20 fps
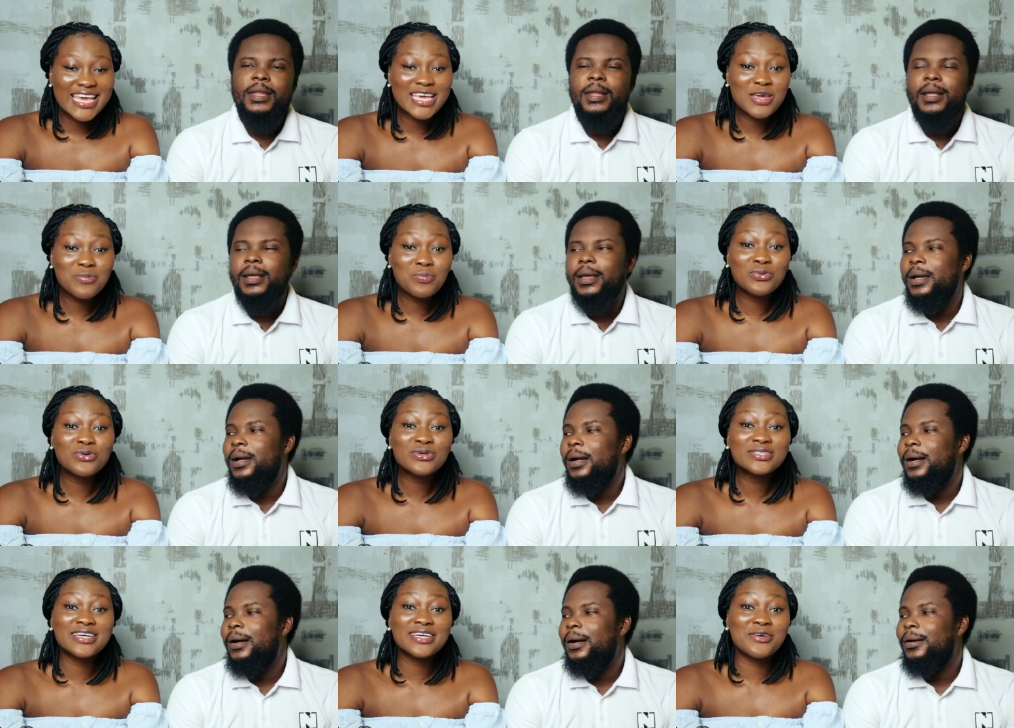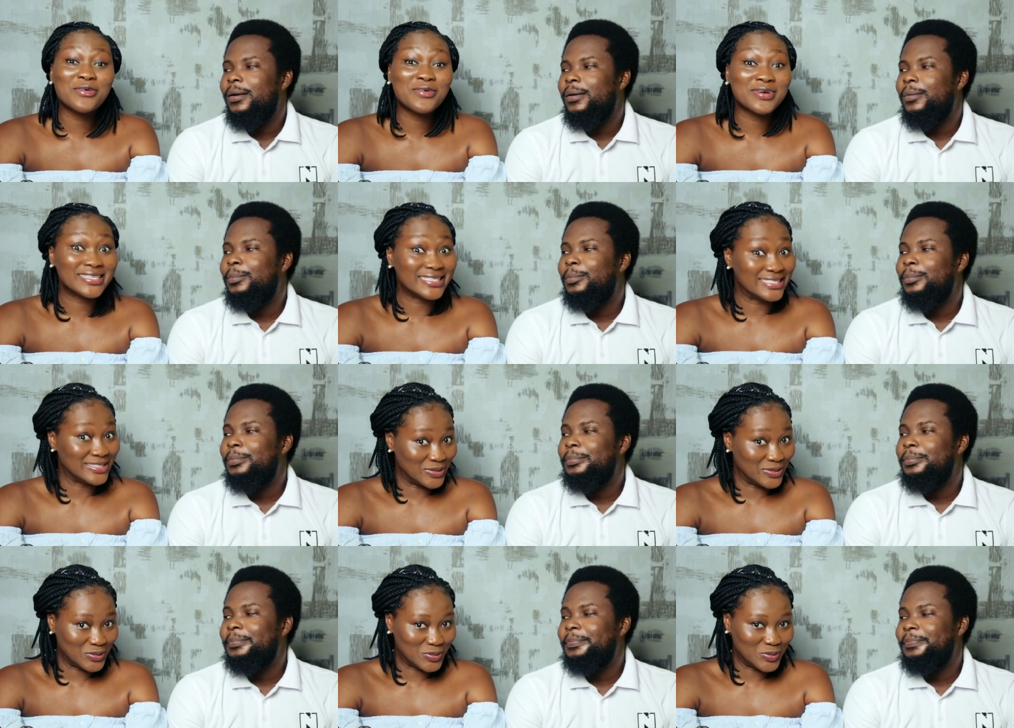Speaker 1: he put a
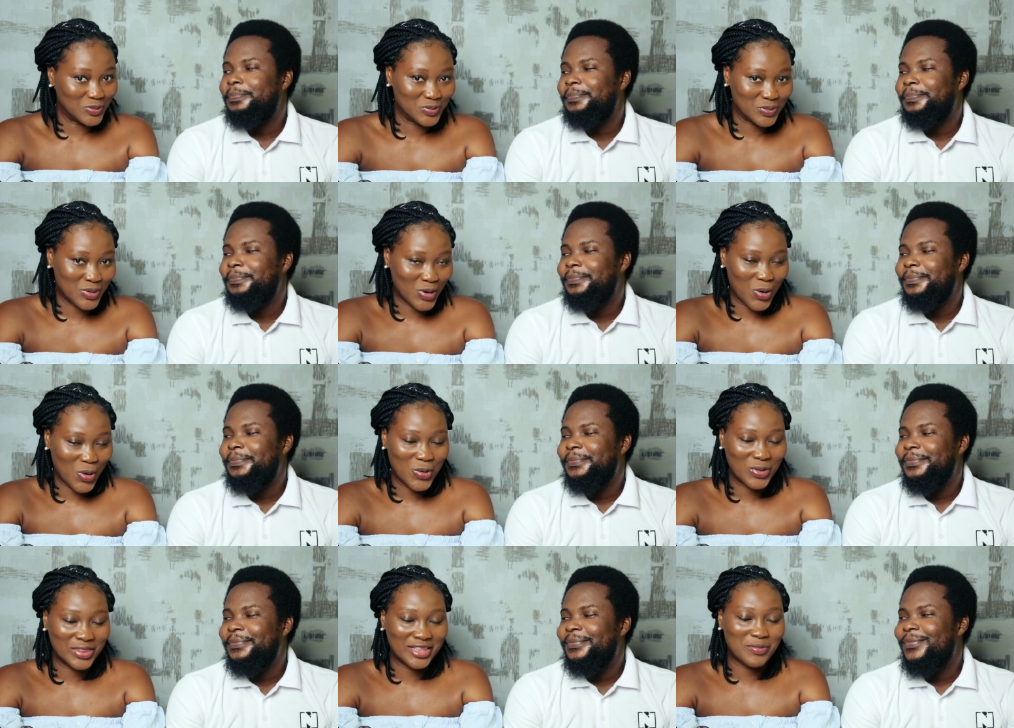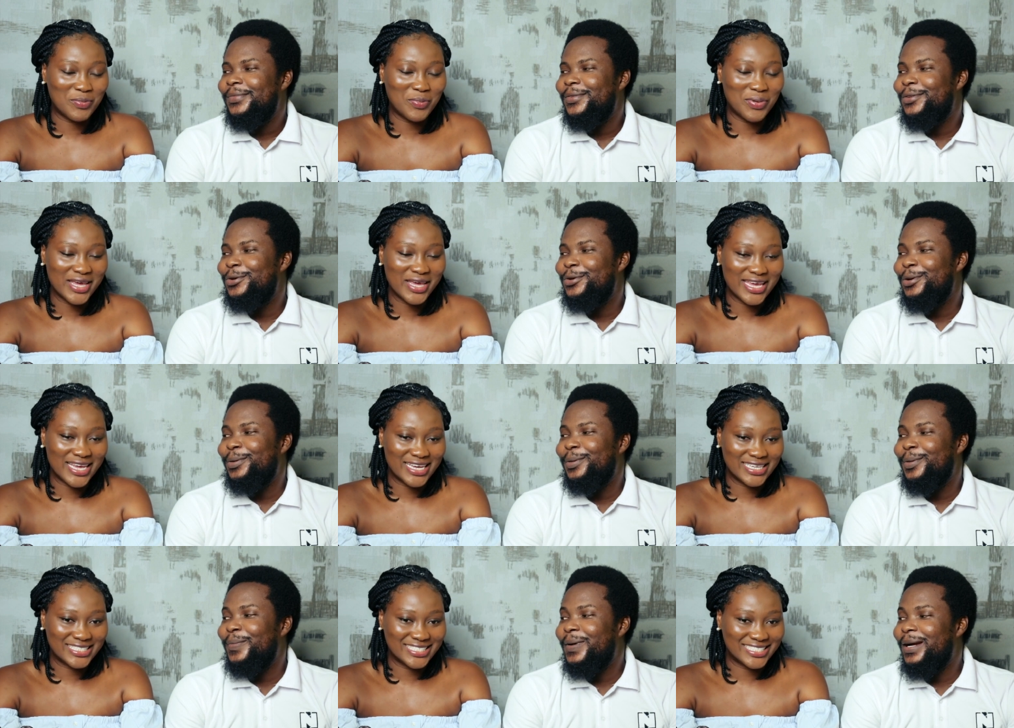red door on the page.
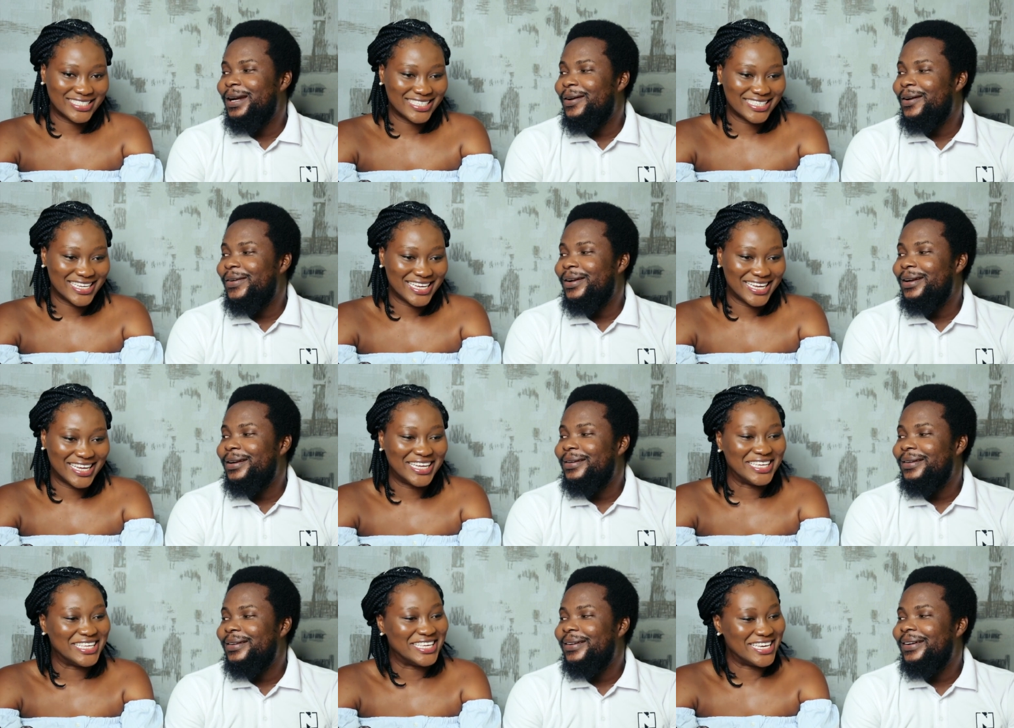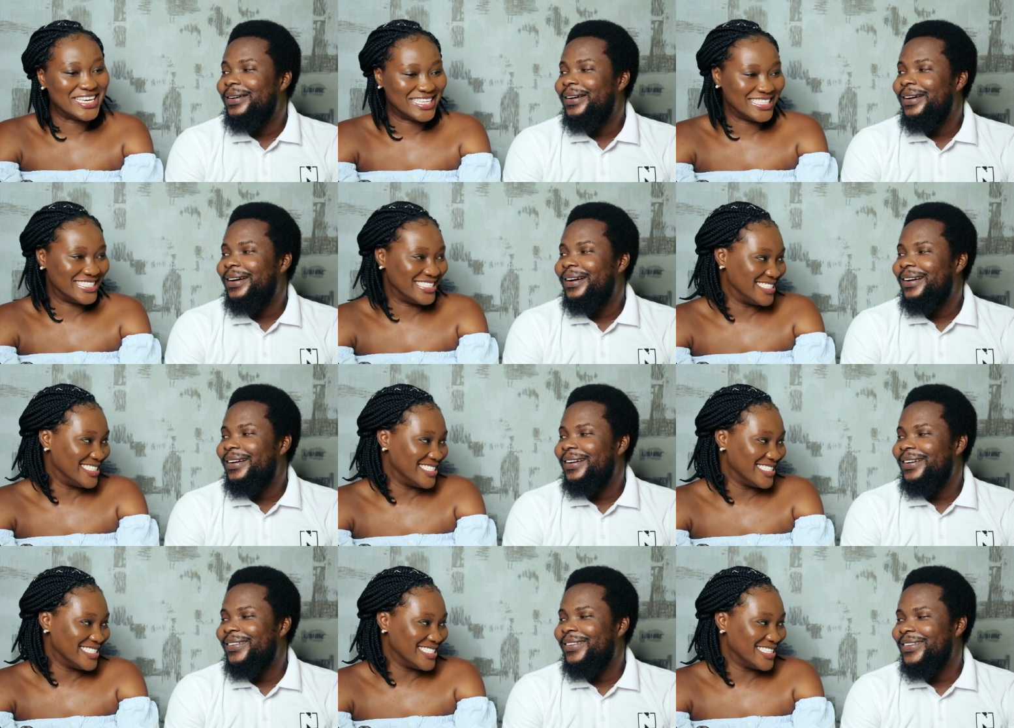
Speaker 2: You remember the radio?
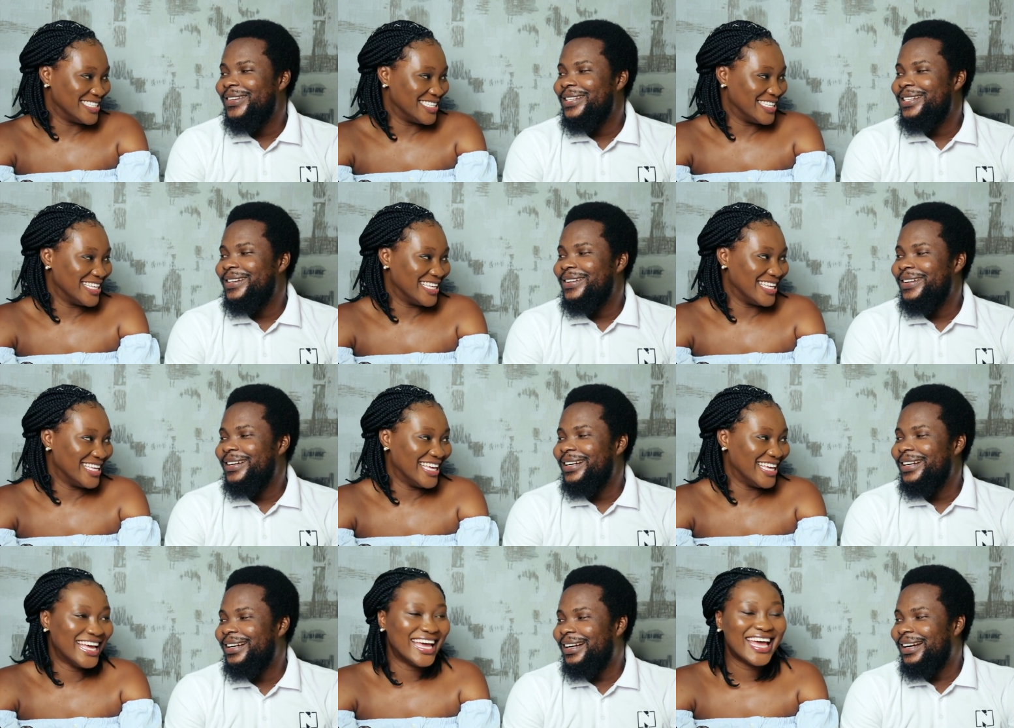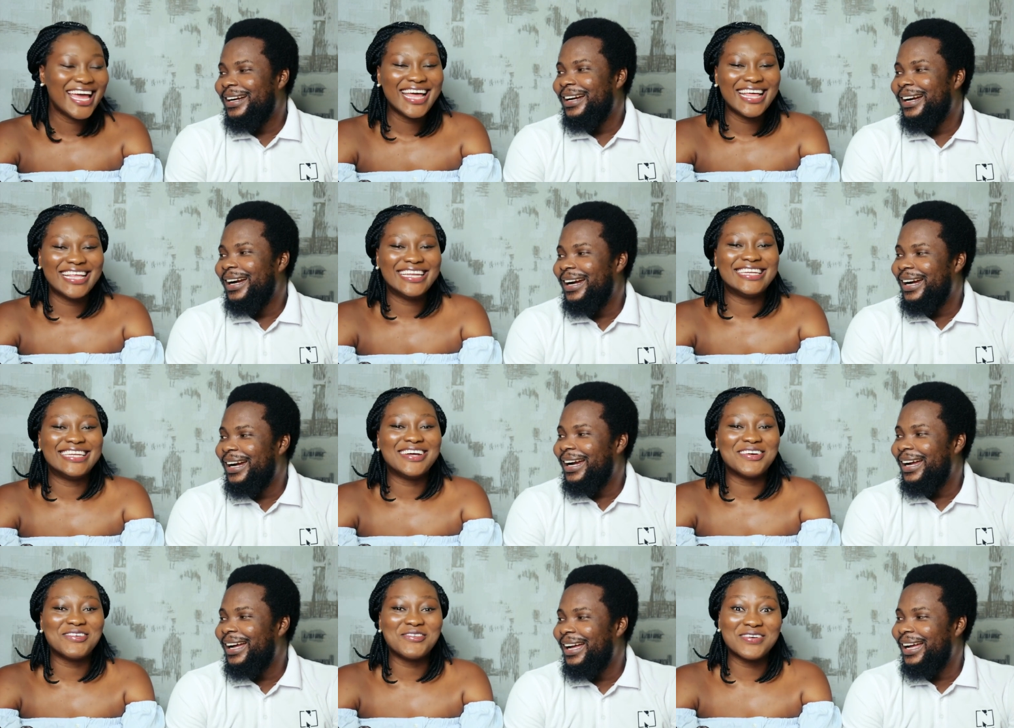Yes.
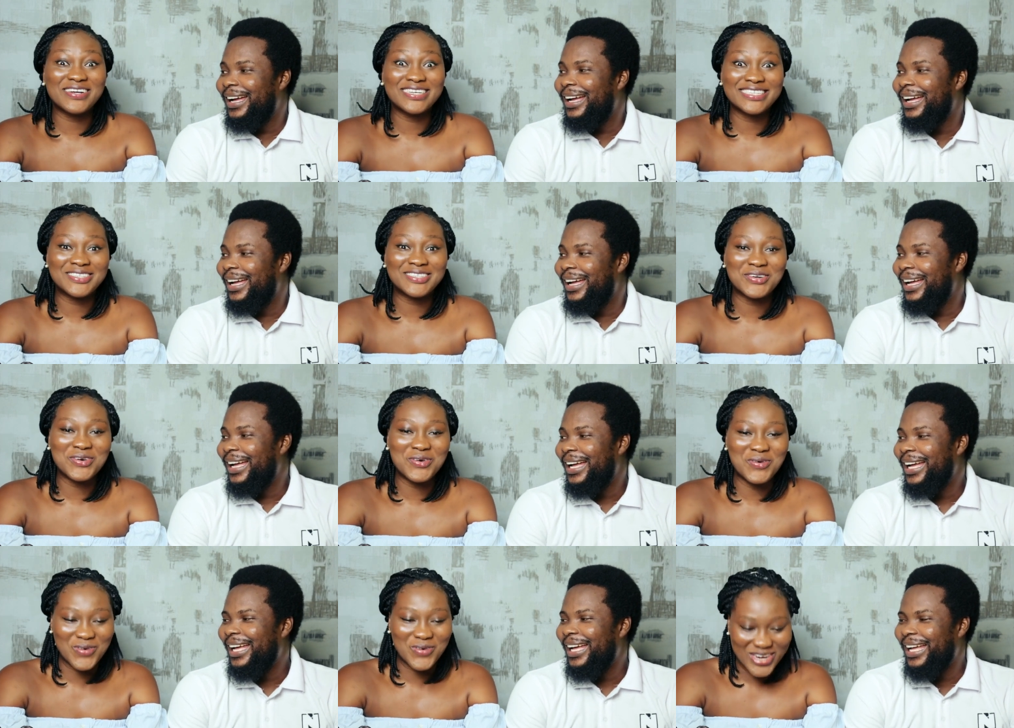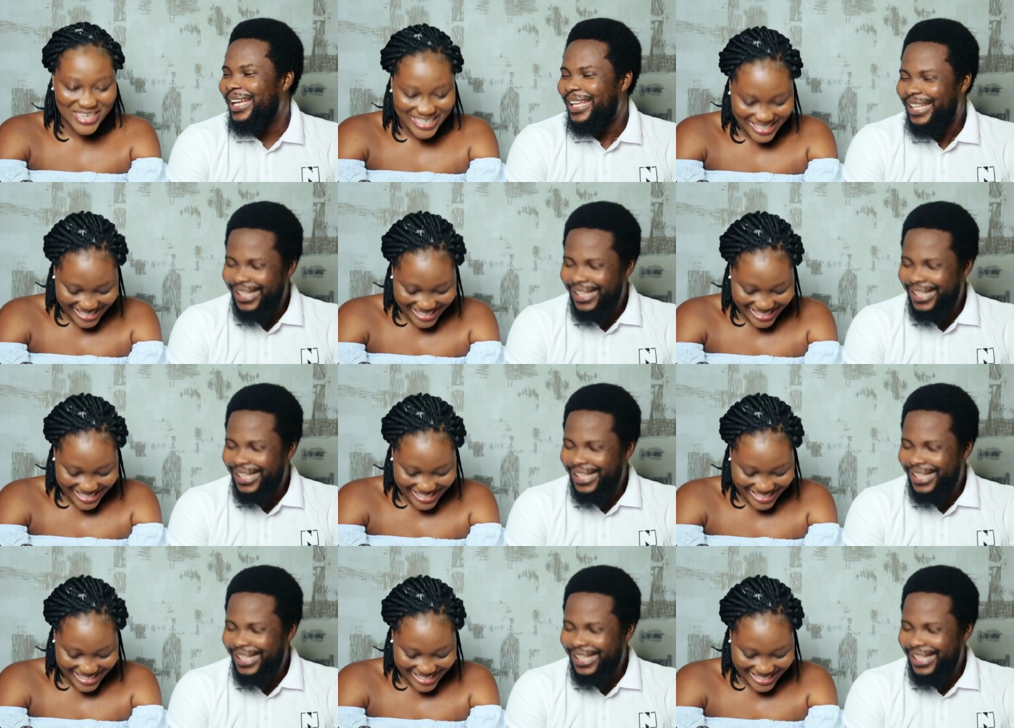
Speaker 1: The red door